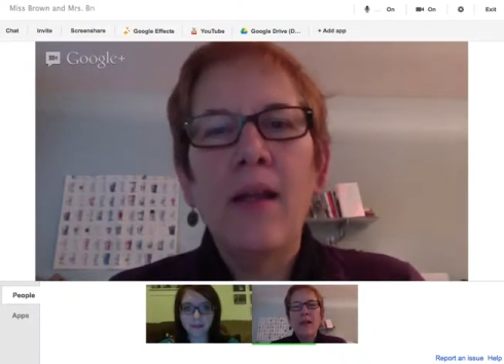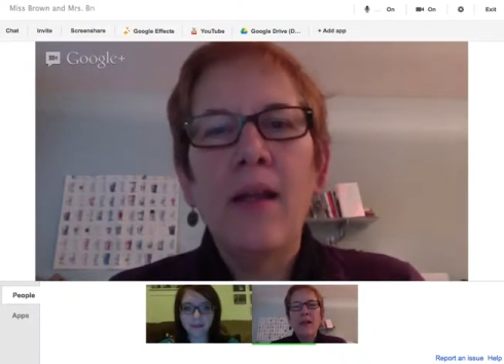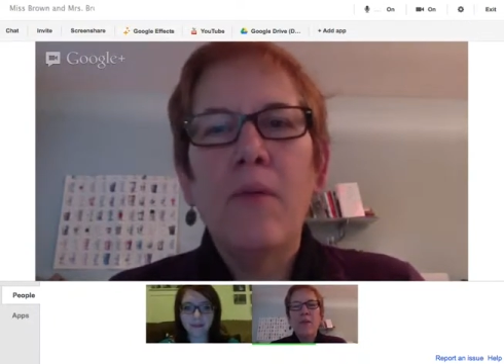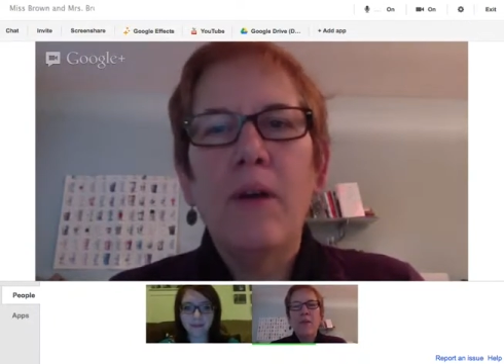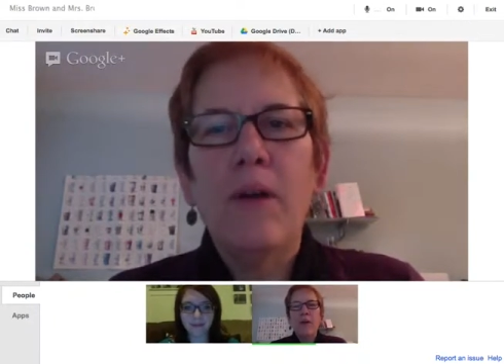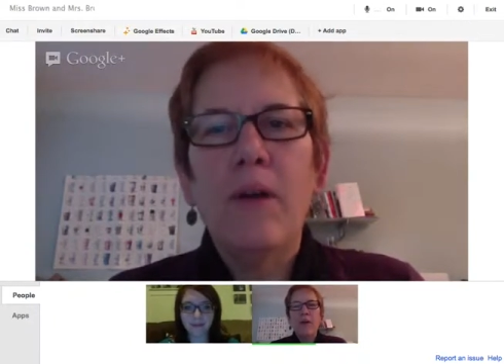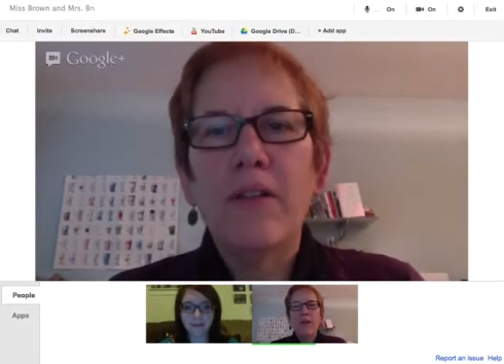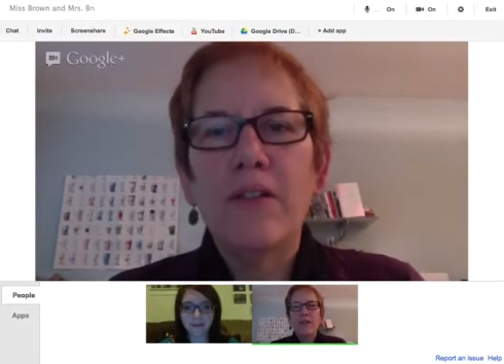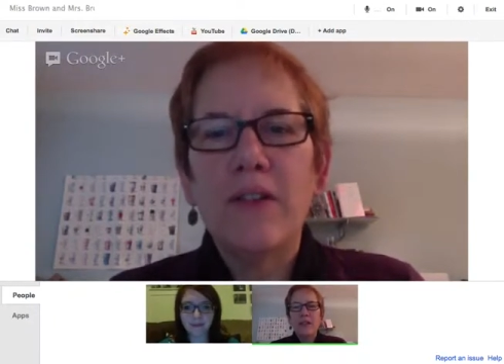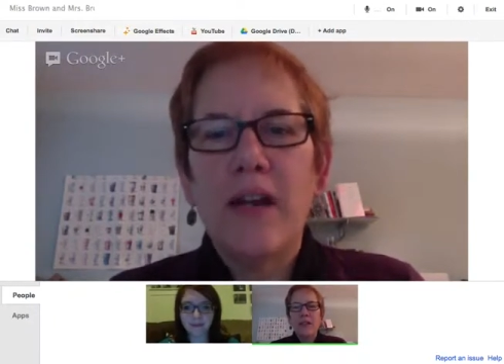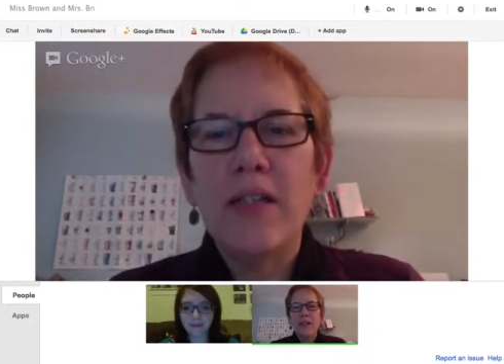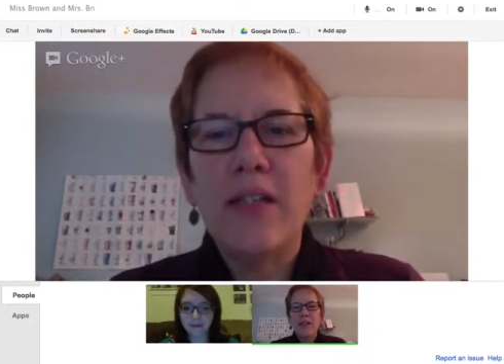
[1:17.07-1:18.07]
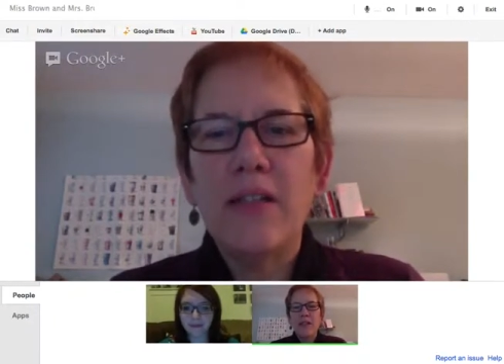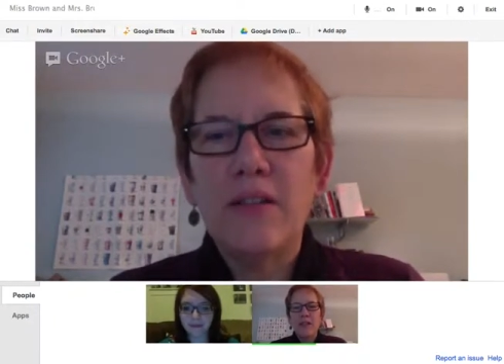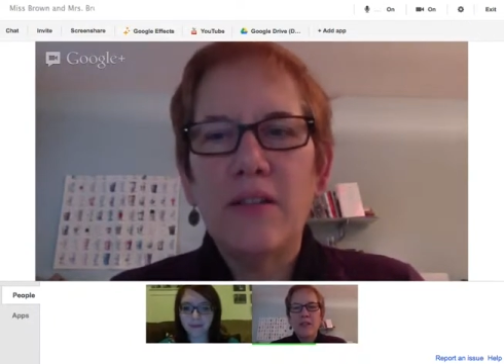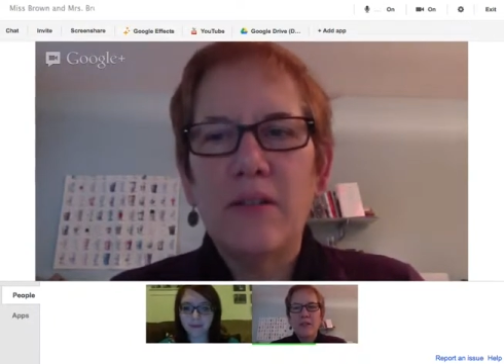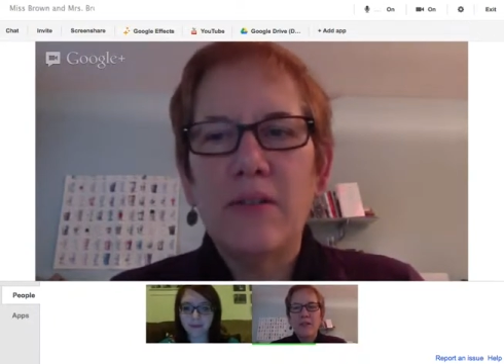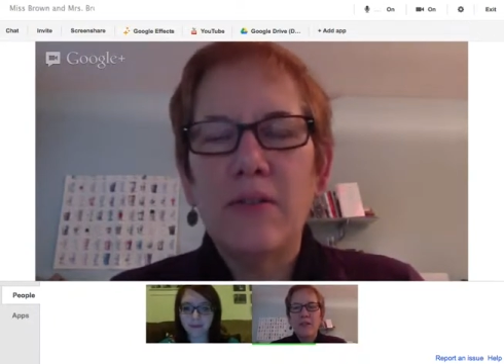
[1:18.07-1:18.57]
what they're trying to
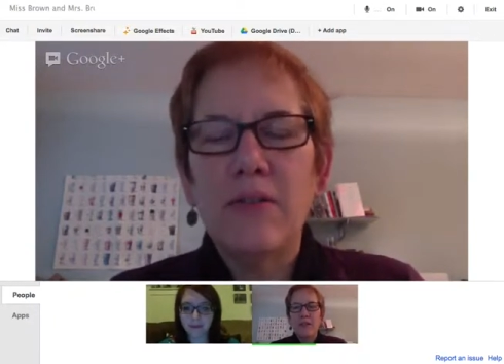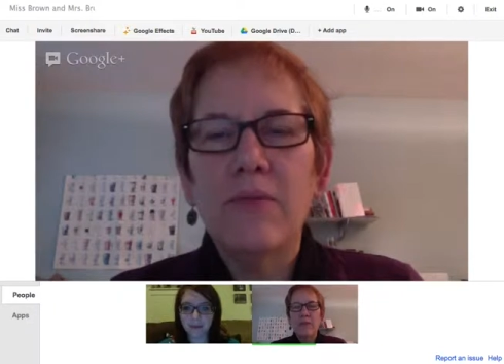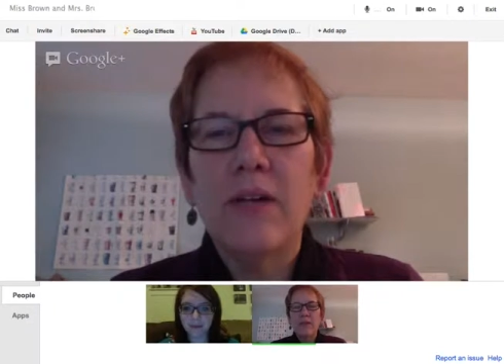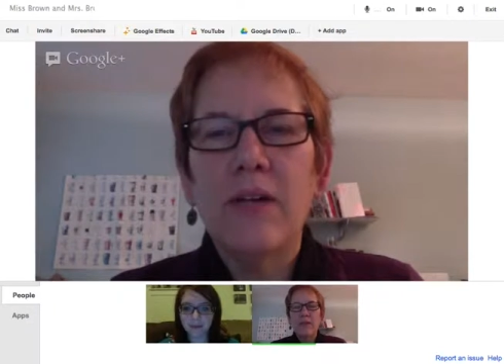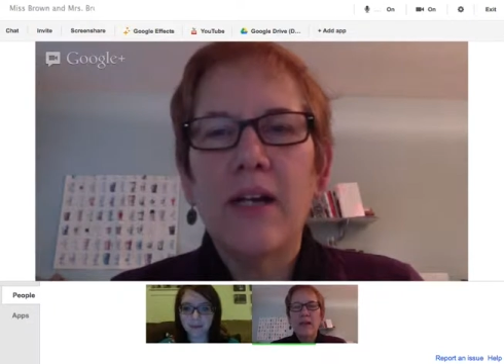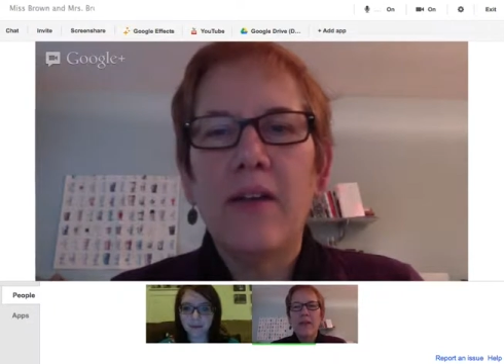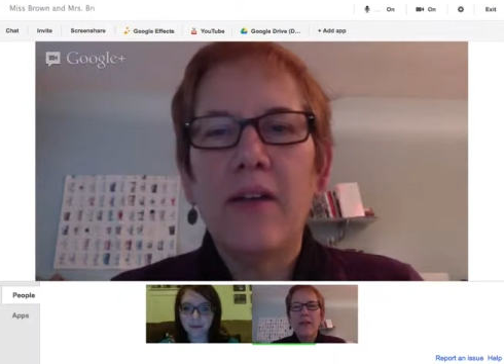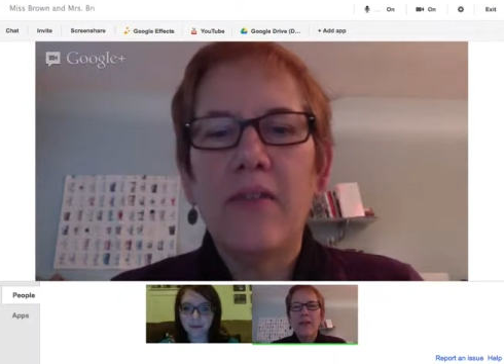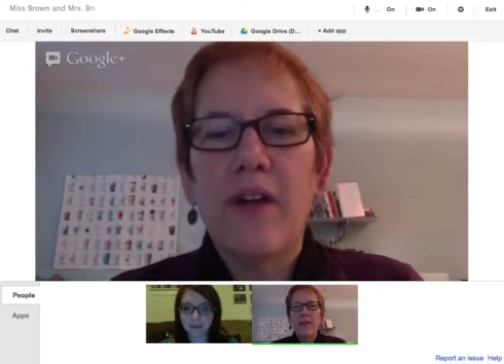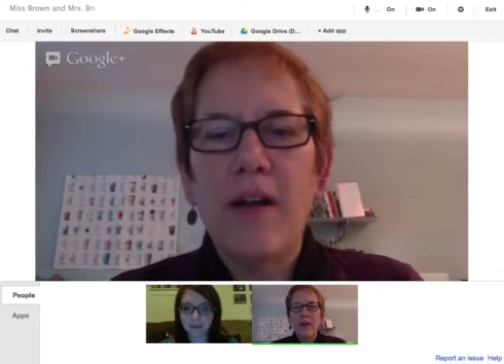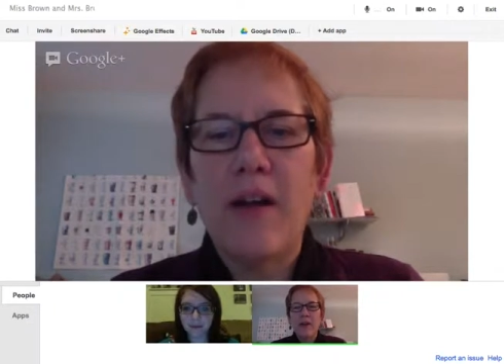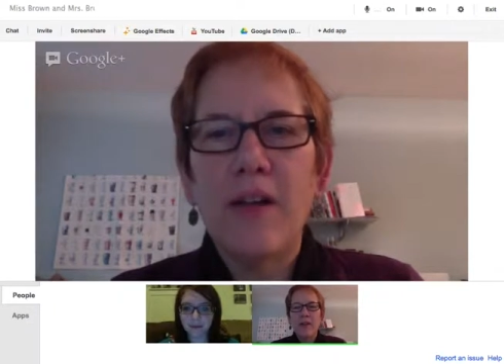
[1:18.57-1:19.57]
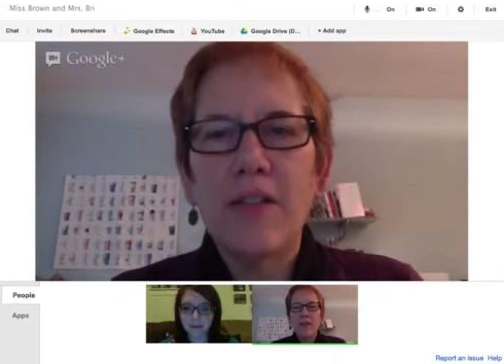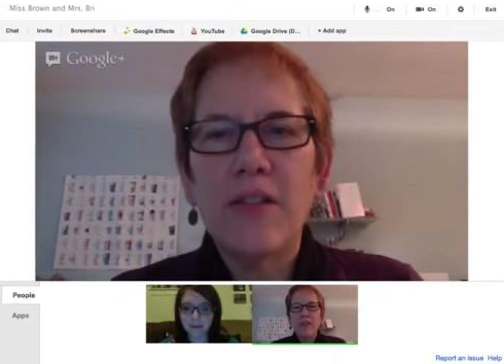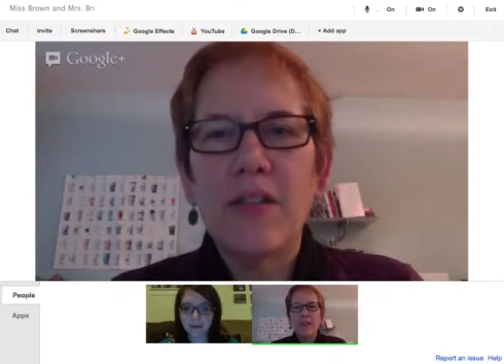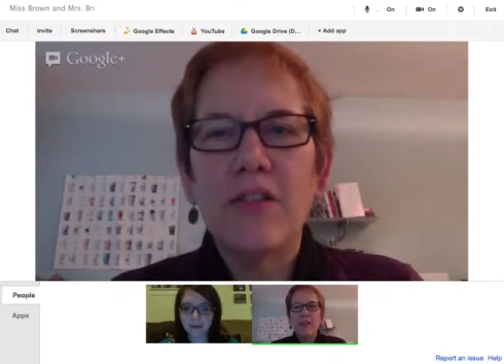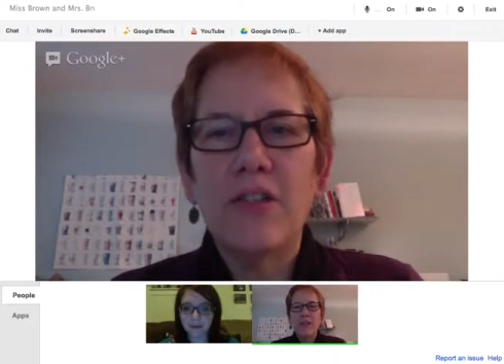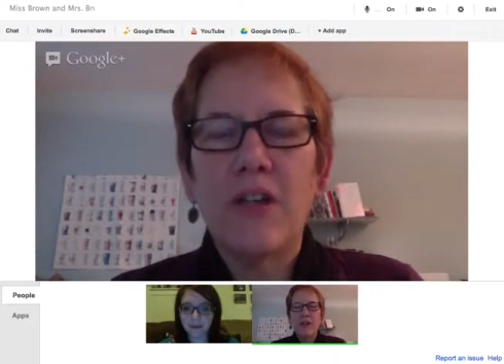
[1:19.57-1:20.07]
do, what kind of artists
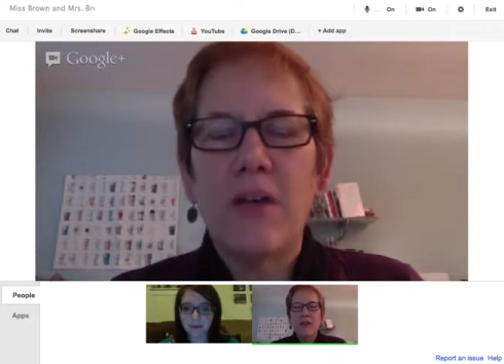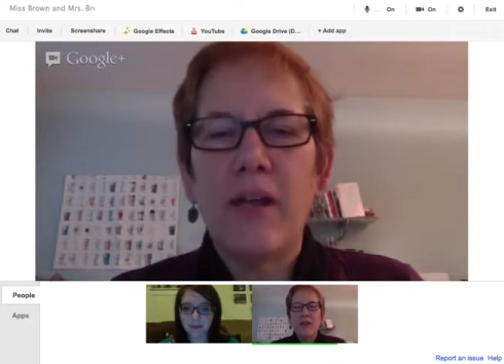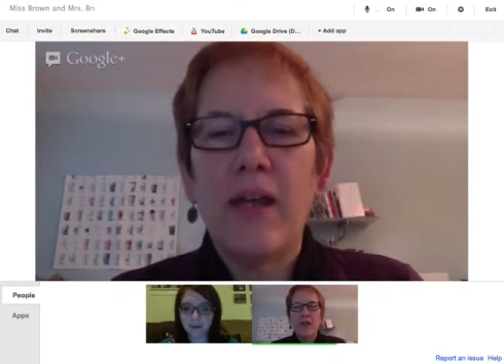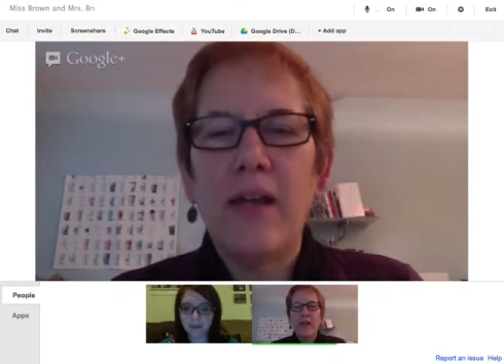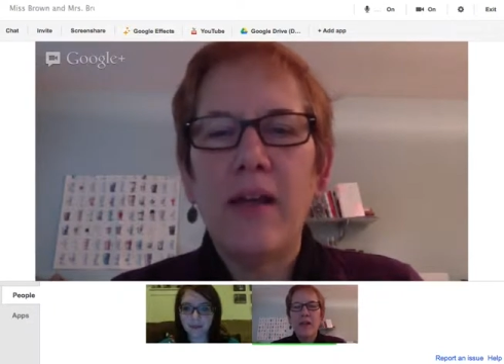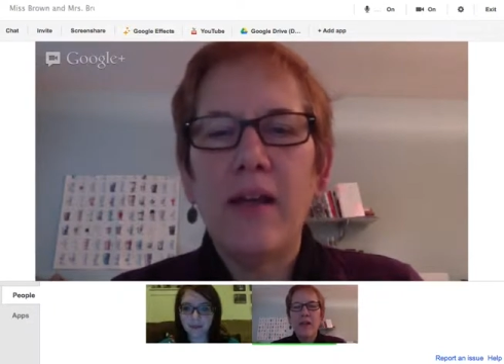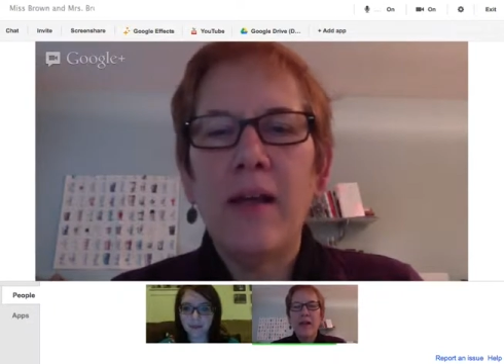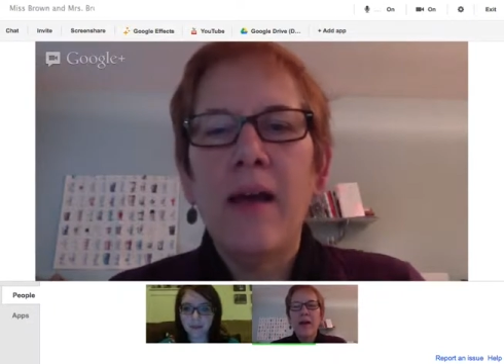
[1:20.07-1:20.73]
they're showing.